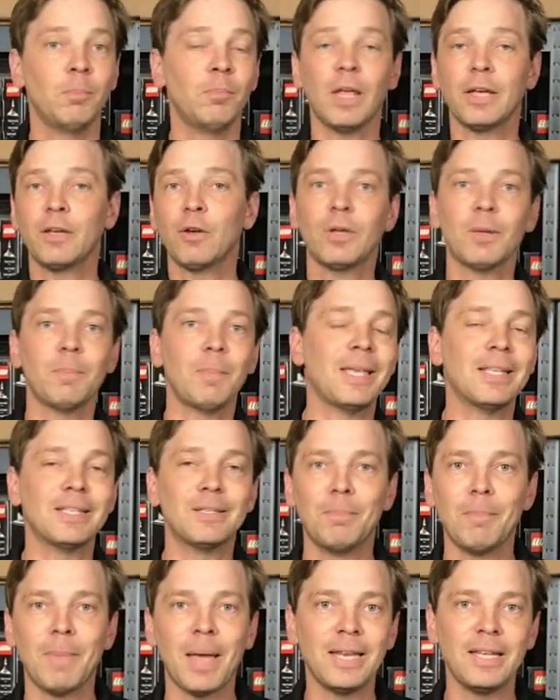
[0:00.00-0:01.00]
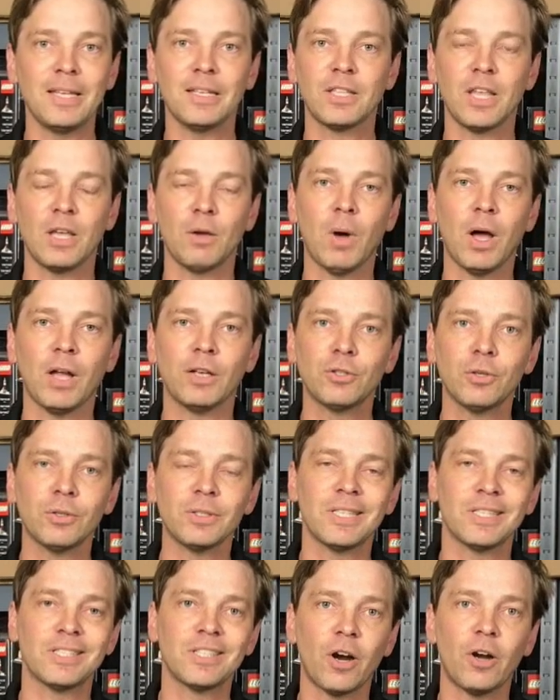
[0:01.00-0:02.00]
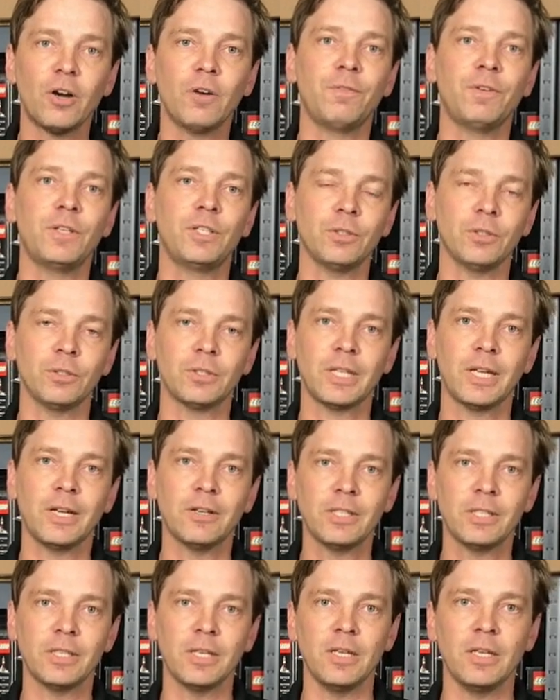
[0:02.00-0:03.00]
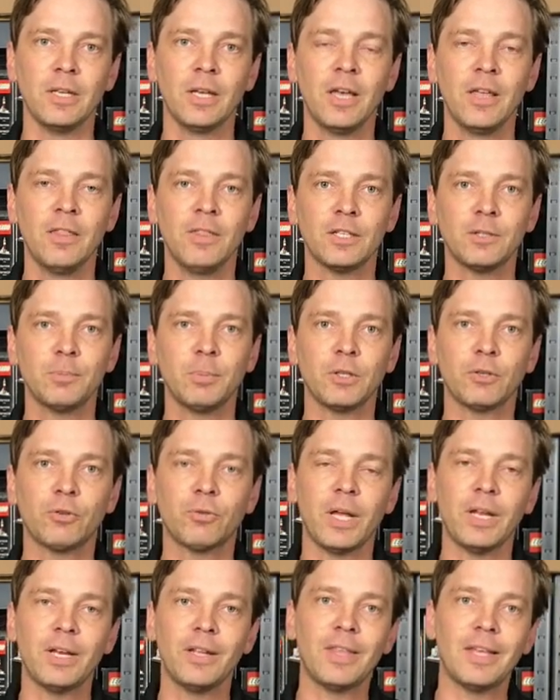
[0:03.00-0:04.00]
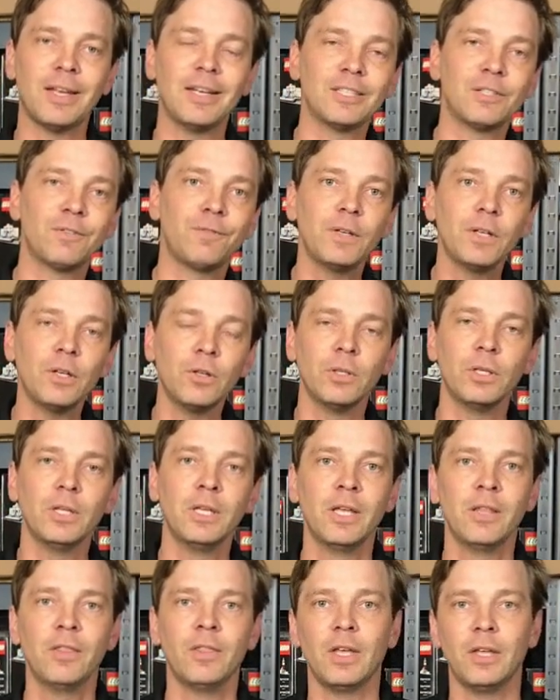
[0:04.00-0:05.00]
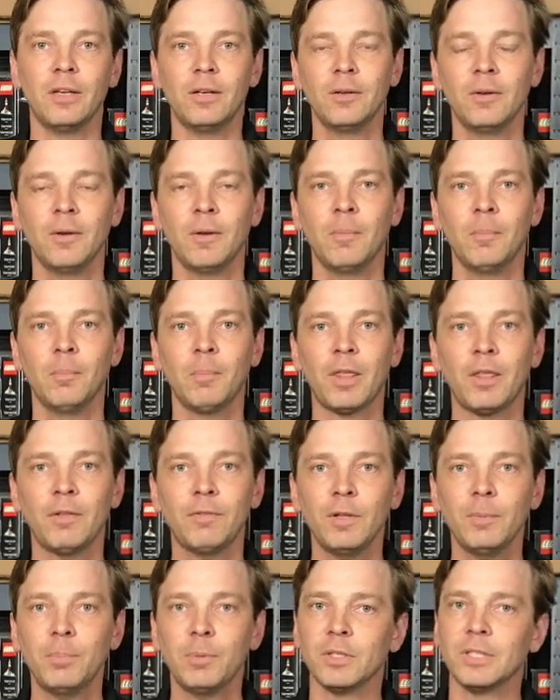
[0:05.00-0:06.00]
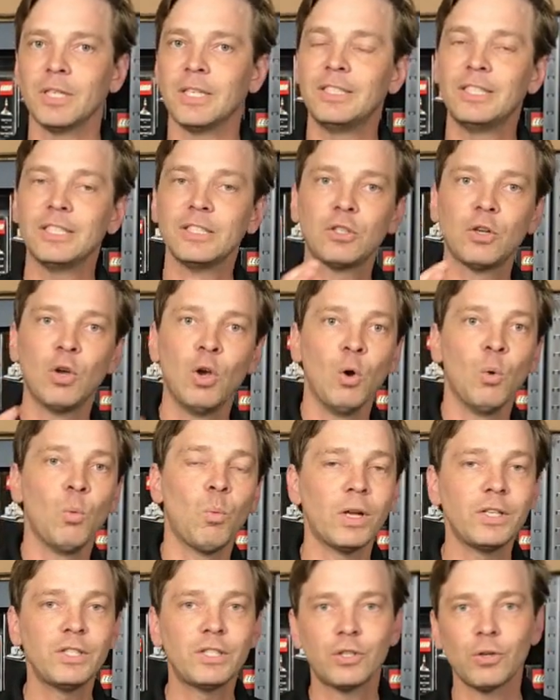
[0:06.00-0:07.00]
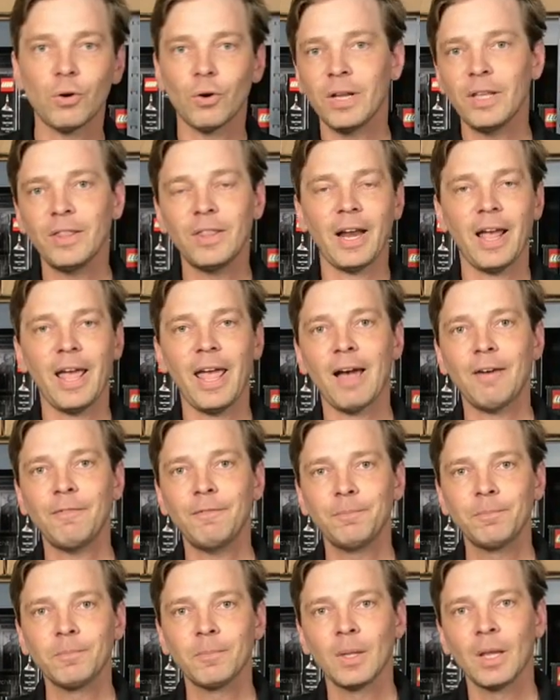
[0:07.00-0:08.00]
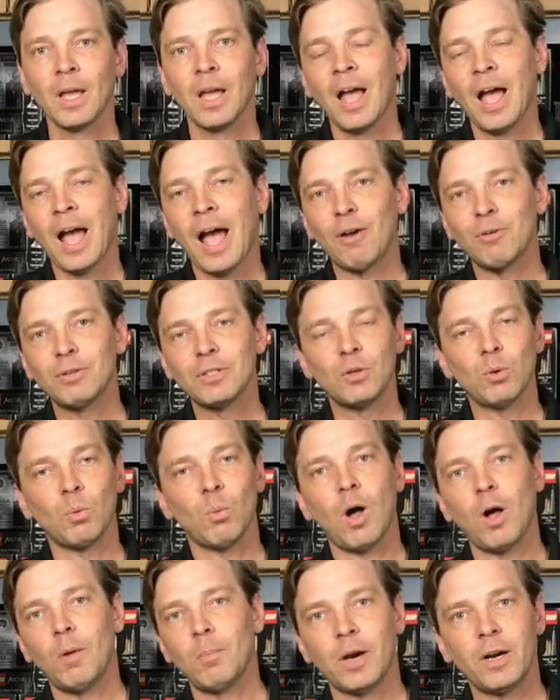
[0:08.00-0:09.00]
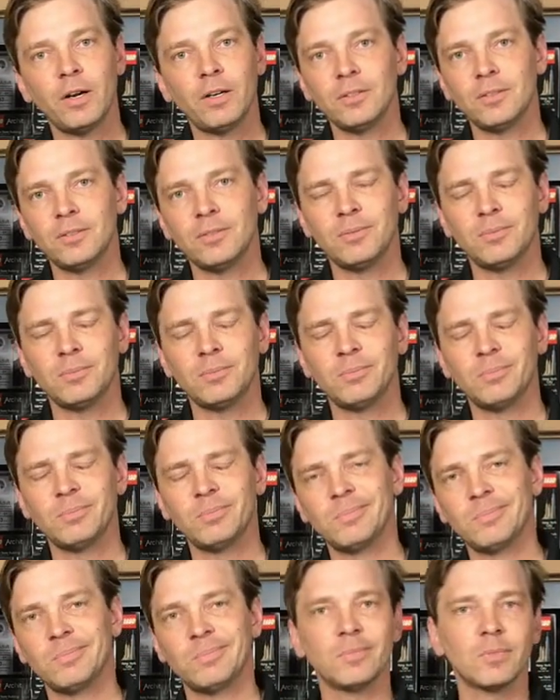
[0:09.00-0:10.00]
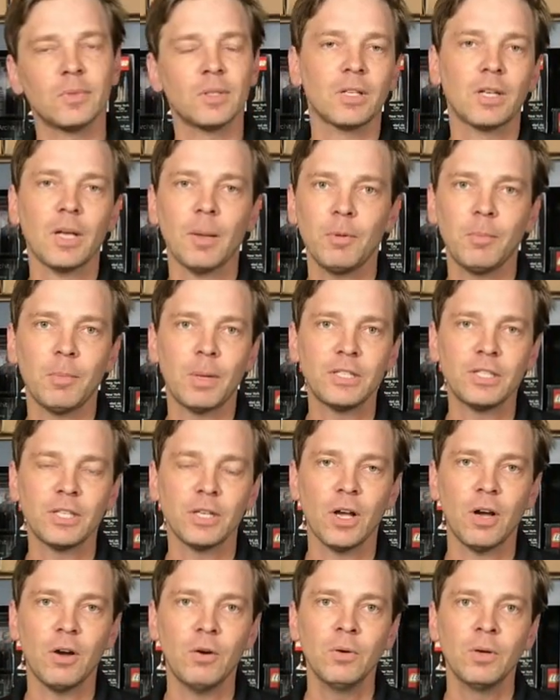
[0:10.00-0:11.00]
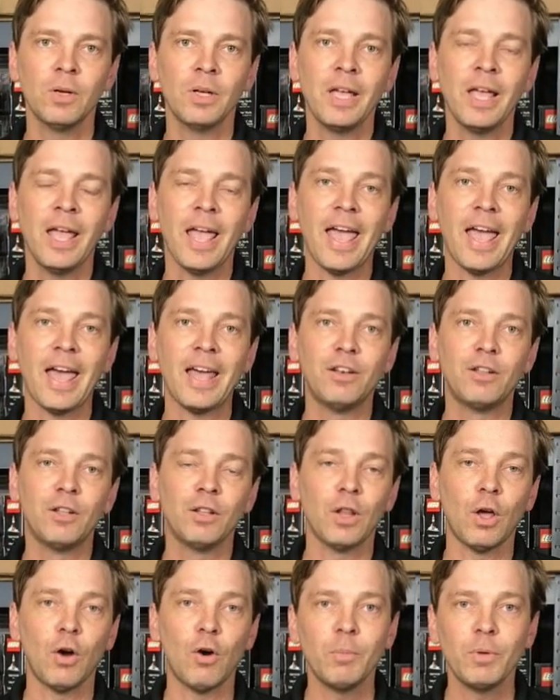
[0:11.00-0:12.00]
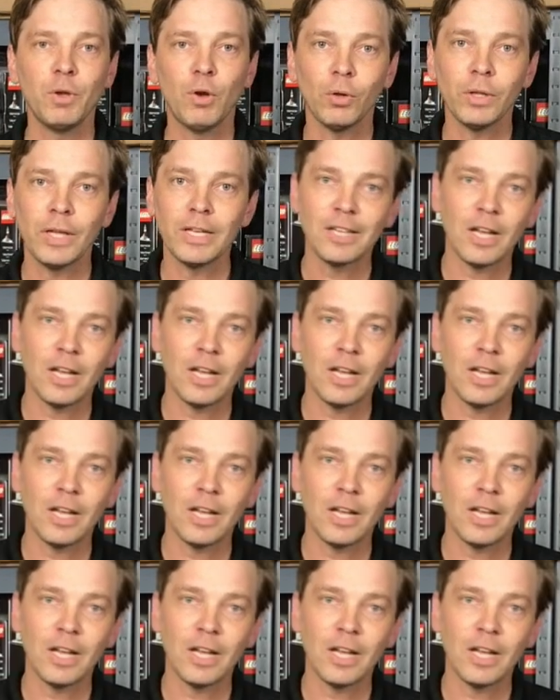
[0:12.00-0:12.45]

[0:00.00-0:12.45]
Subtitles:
Lego can make as many as they want, so it's this artificial scarcity that's been created that is filled then by the flippers. And just one story that I have, I was in a Walmart a couple months ago, and lo and behold, I